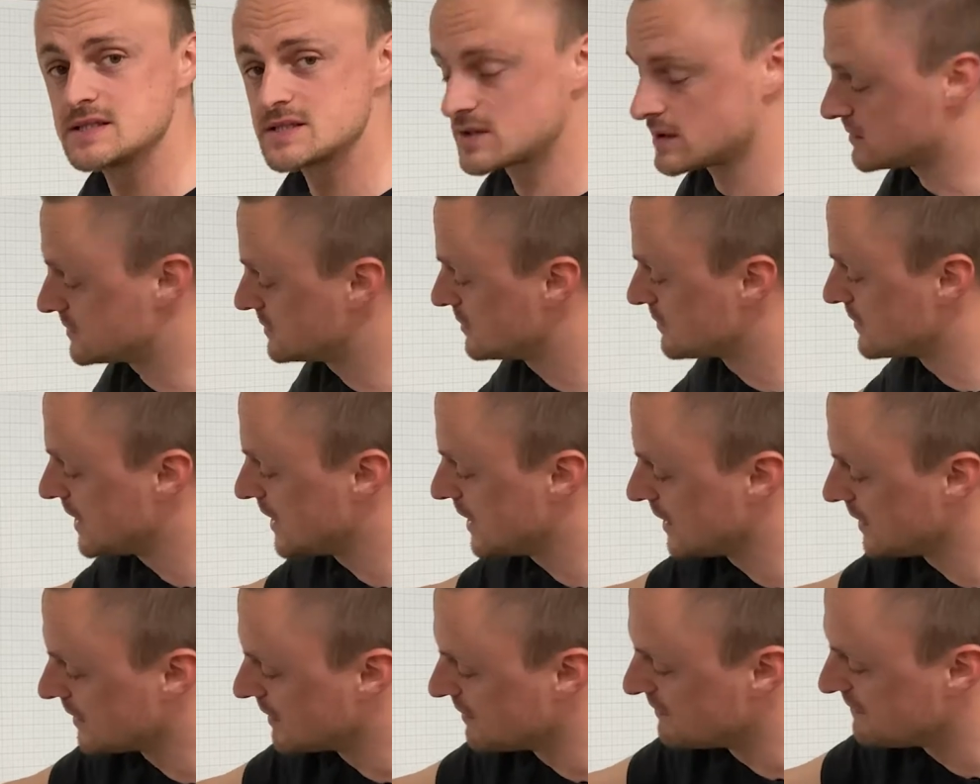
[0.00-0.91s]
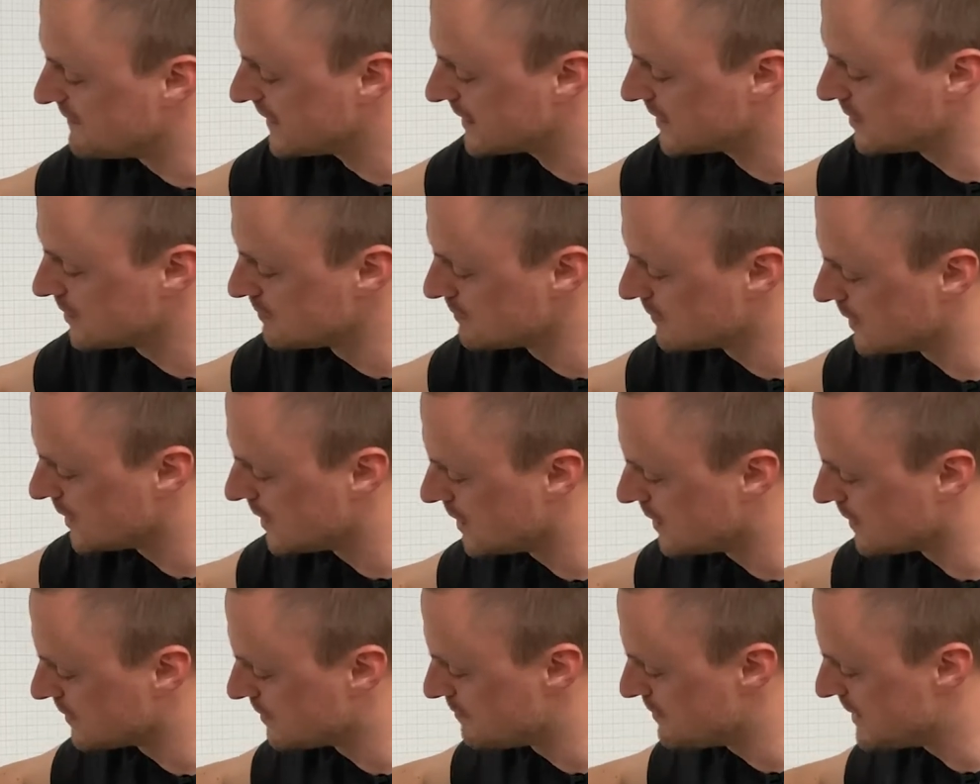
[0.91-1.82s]
start creating a vacuum
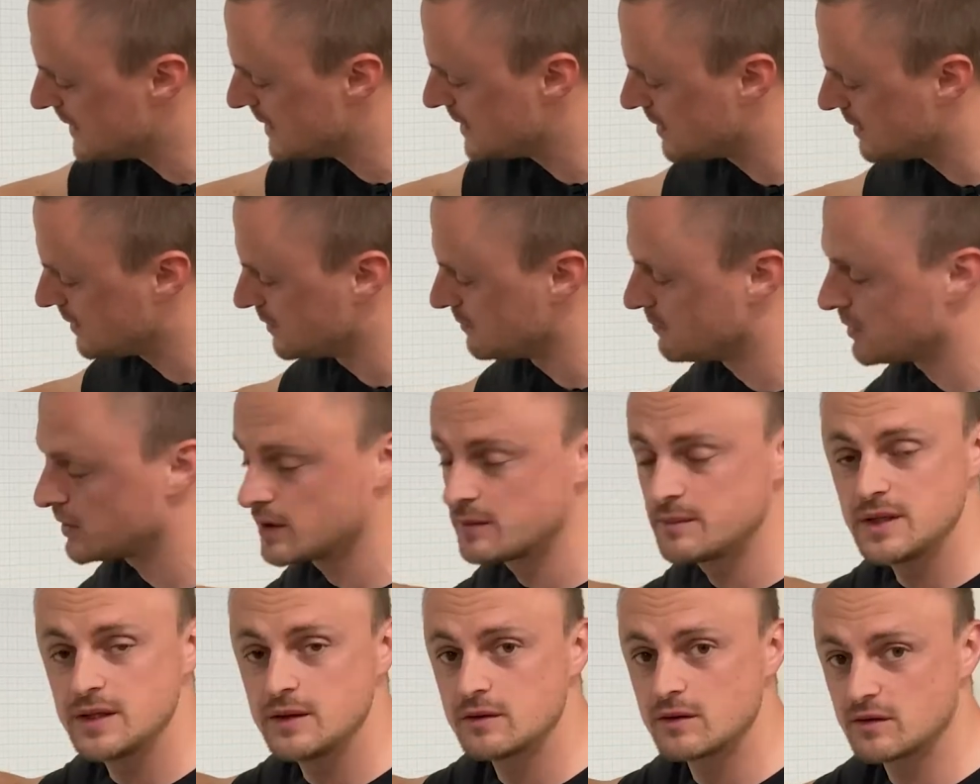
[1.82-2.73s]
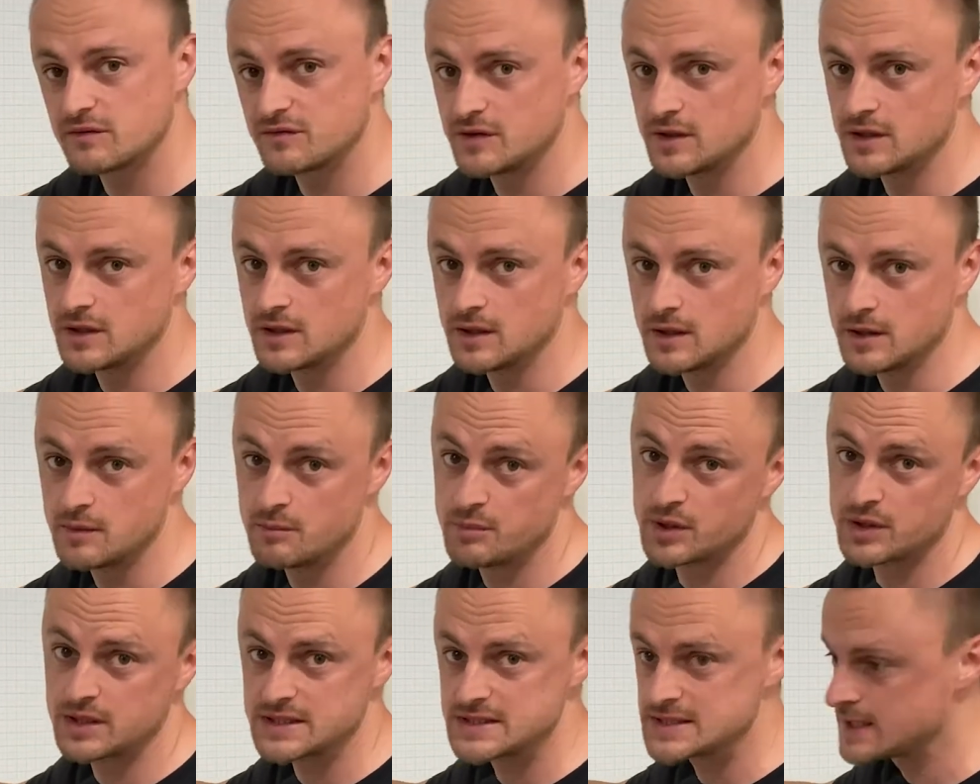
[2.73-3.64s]
on the bottom here of the
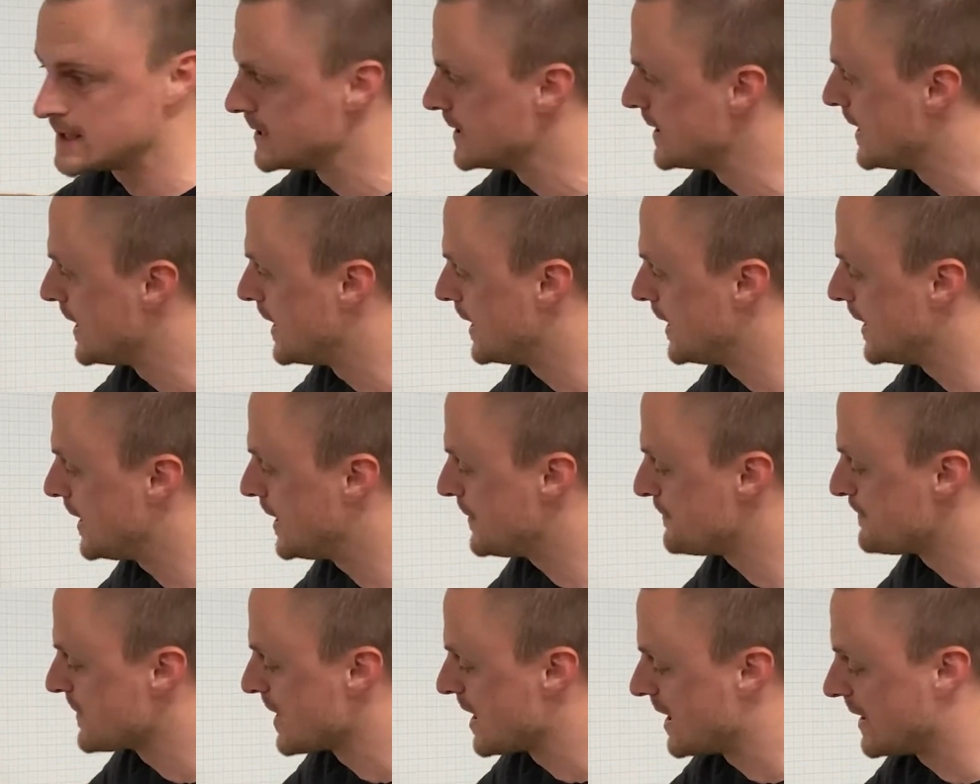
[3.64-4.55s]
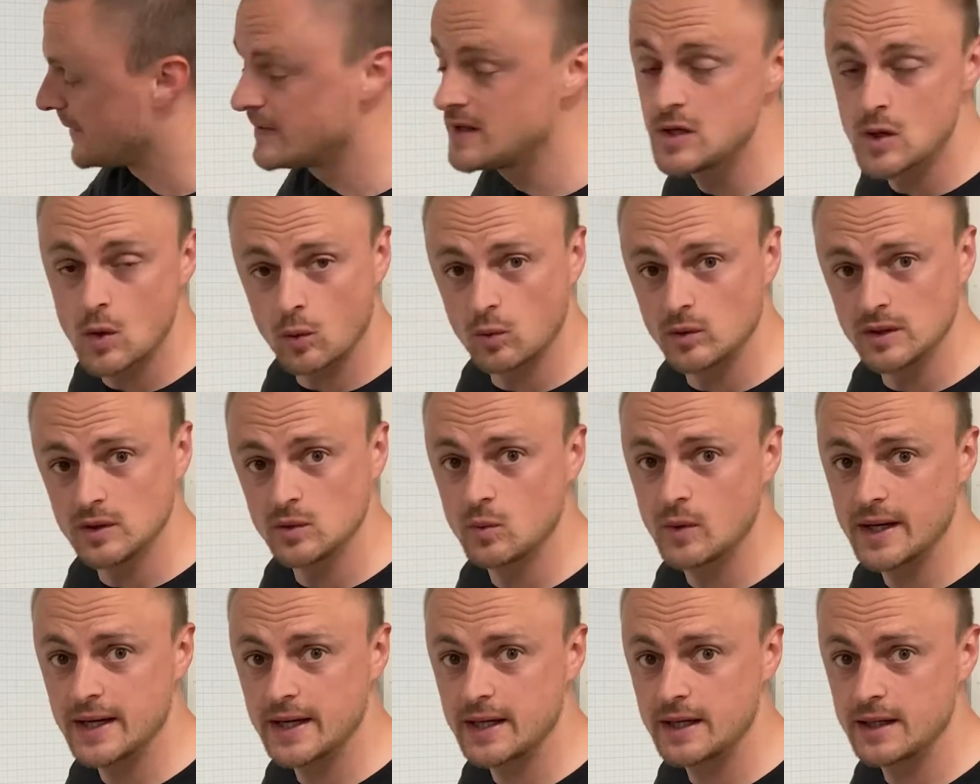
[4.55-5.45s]
bucket. And the only
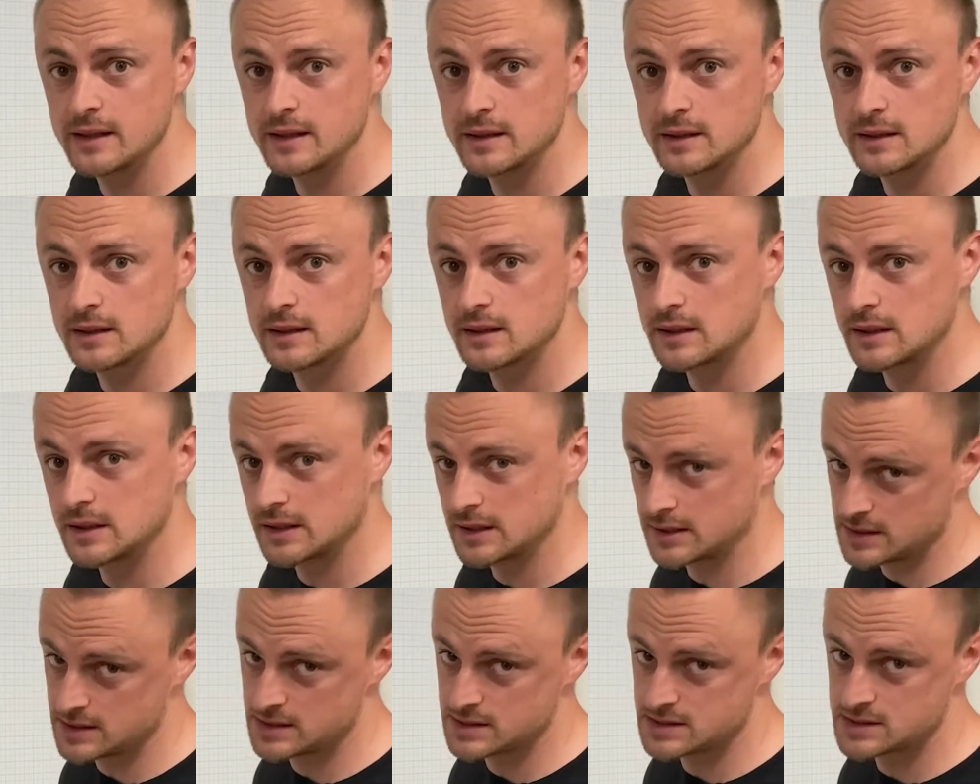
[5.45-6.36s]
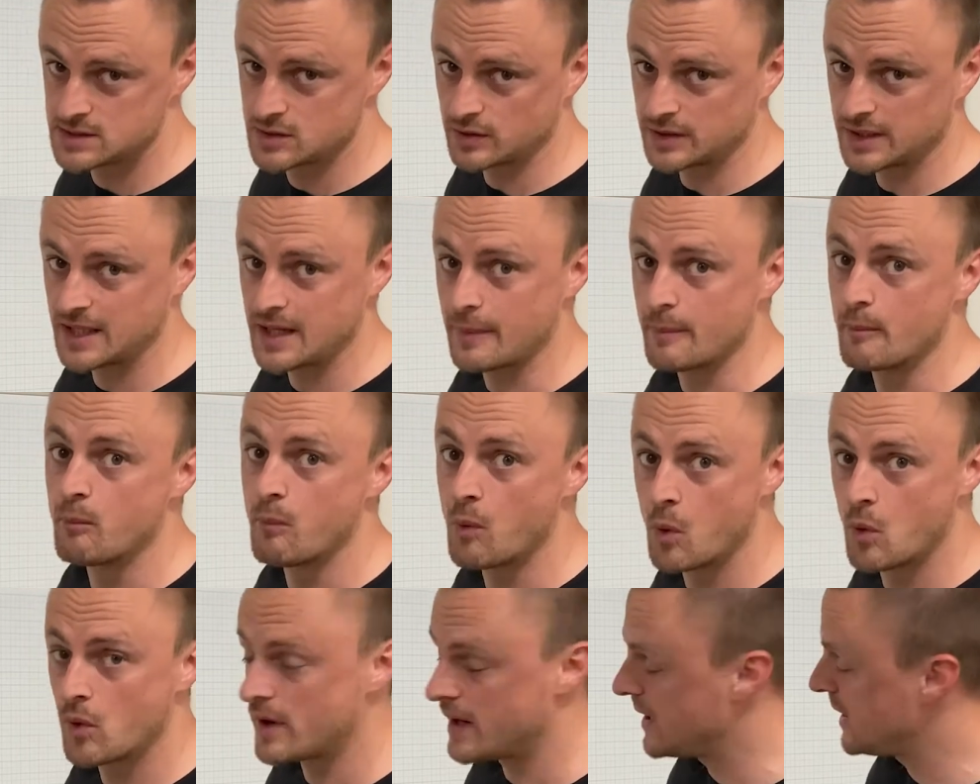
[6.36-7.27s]
way it's gonna get
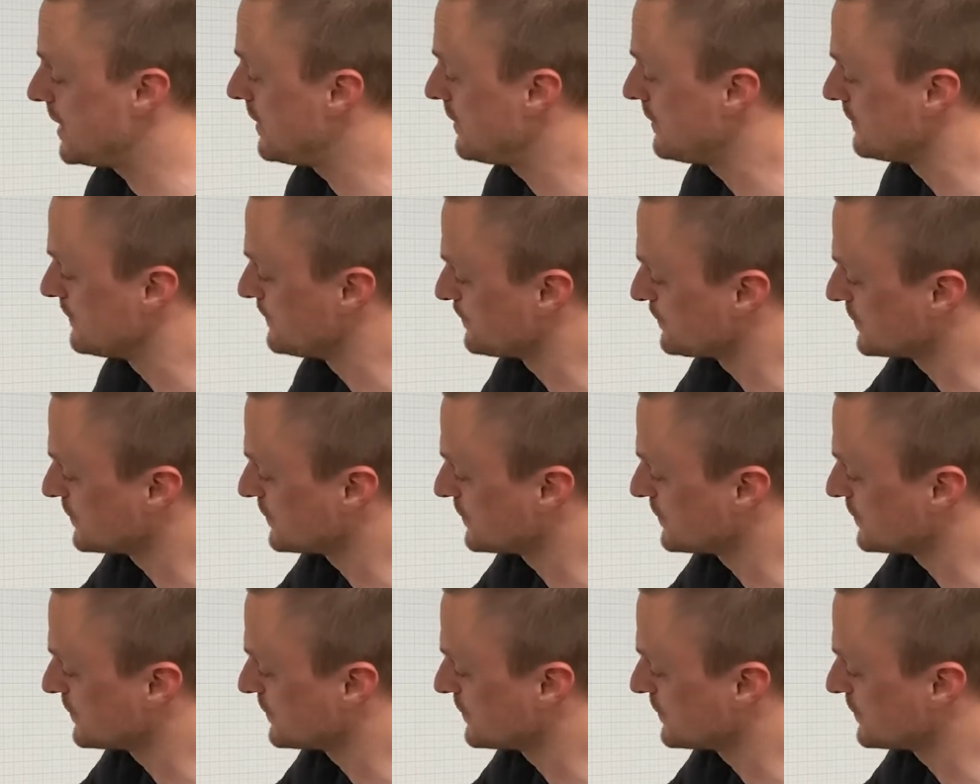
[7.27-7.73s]
more air